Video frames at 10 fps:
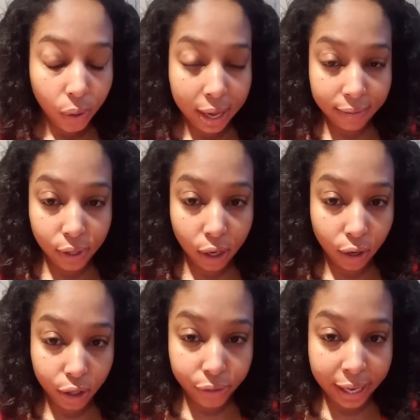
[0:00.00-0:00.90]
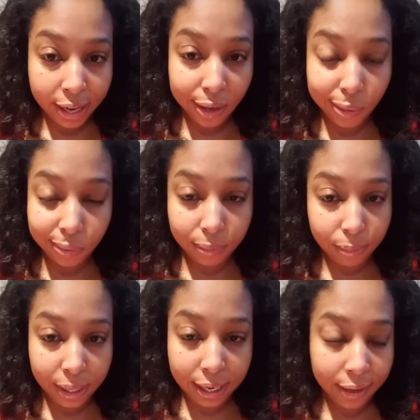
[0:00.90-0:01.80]
After I go to trial,
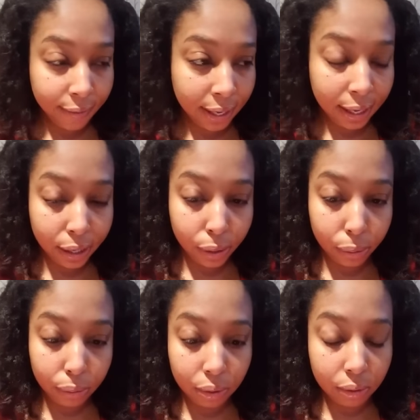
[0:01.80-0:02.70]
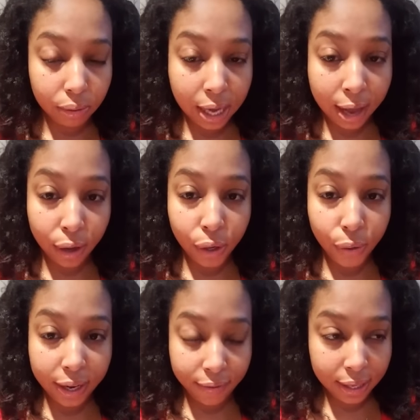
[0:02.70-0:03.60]
making a video, y'all gonna
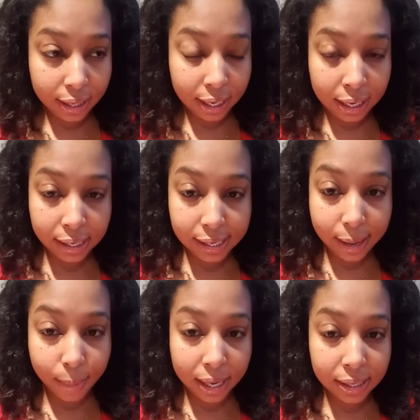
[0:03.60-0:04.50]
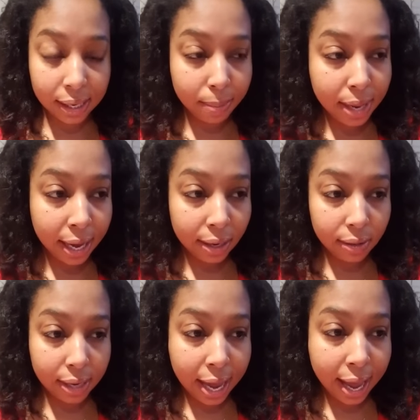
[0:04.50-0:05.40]
know everything step by step that
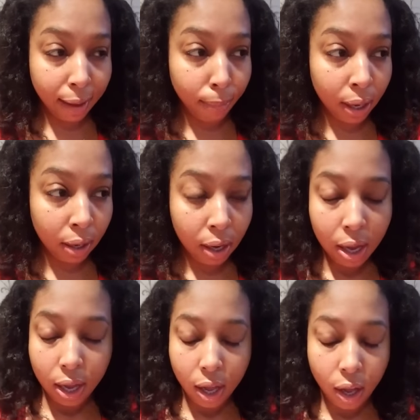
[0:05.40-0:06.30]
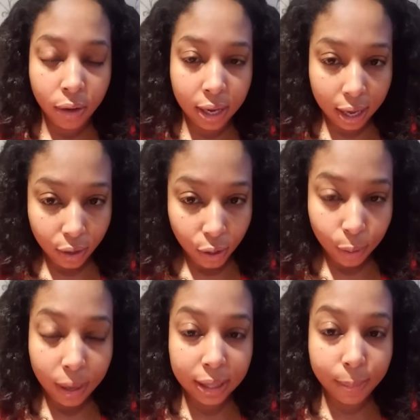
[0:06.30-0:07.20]
that happened. Oh, y'all gonna know
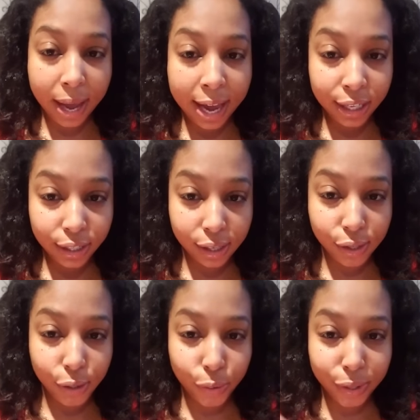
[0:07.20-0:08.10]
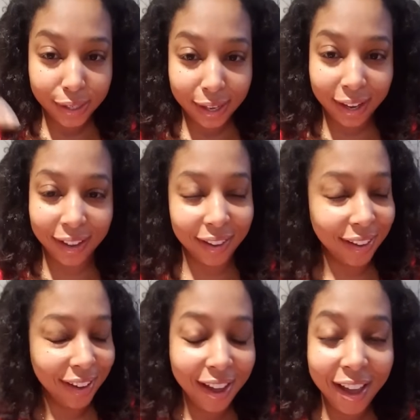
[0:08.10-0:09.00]
about the past shit too, cause I
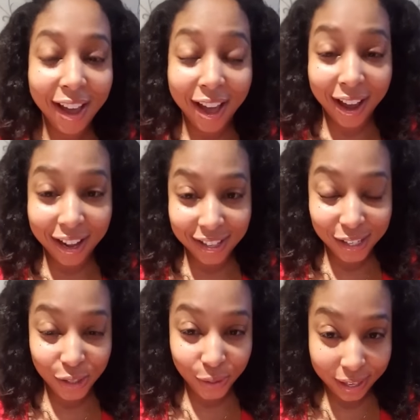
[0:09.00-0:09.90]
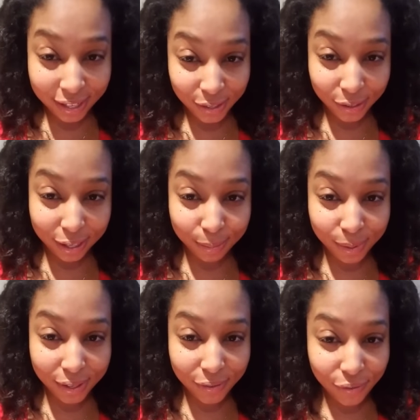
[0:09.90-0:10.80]
I got the
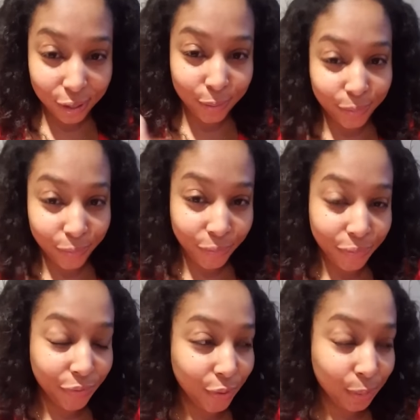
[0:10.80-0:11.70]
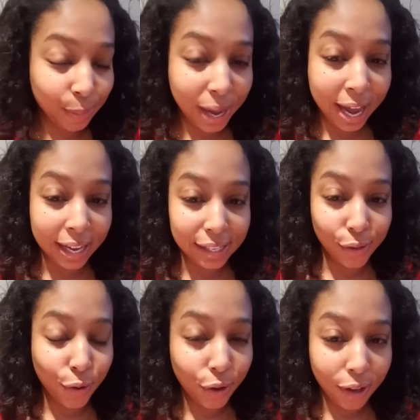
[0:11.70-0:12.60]
transcripts from from the past,
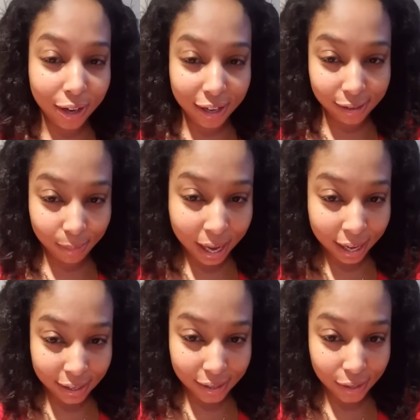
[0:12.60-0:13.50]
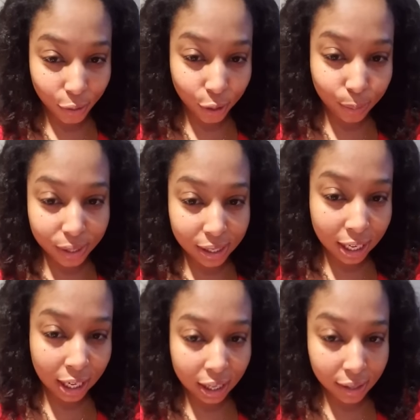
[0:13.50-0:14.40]
all these past court
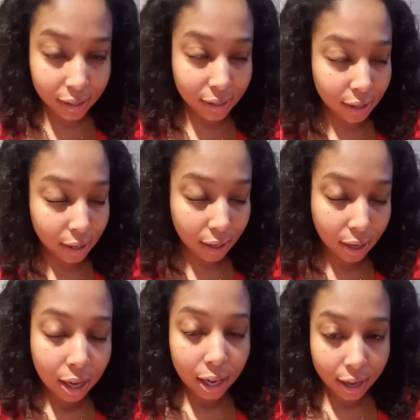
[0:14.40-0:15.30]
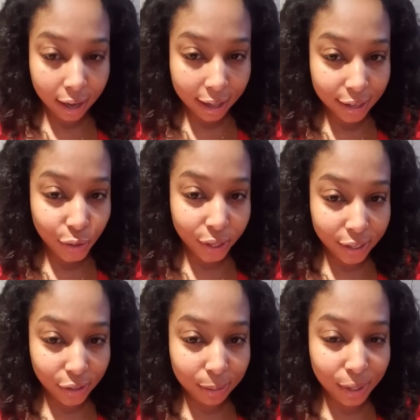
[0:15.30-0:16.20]
proceedings. I got the
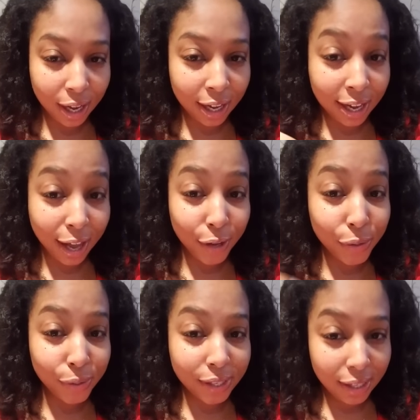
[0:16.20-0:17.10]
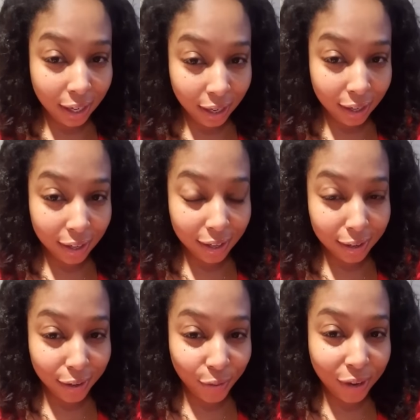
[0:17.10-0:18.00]
transcripts, y'all. Y'all gonna see
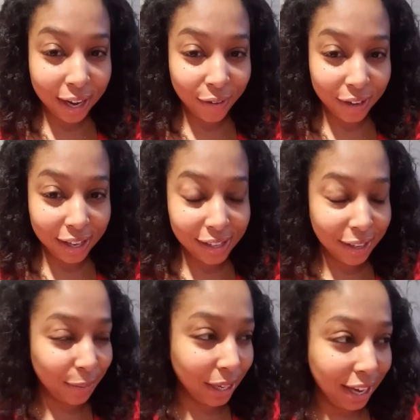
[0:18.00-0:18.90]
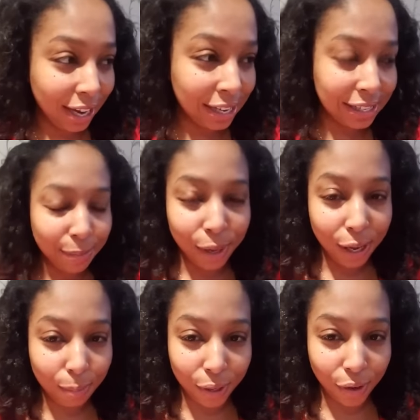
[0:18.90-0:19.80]
why they really took my kittens. I'm
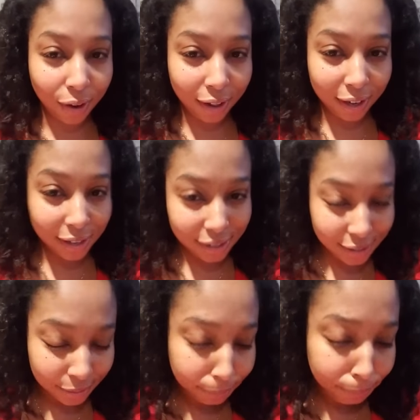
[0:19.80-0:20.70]
gonna upload all of this.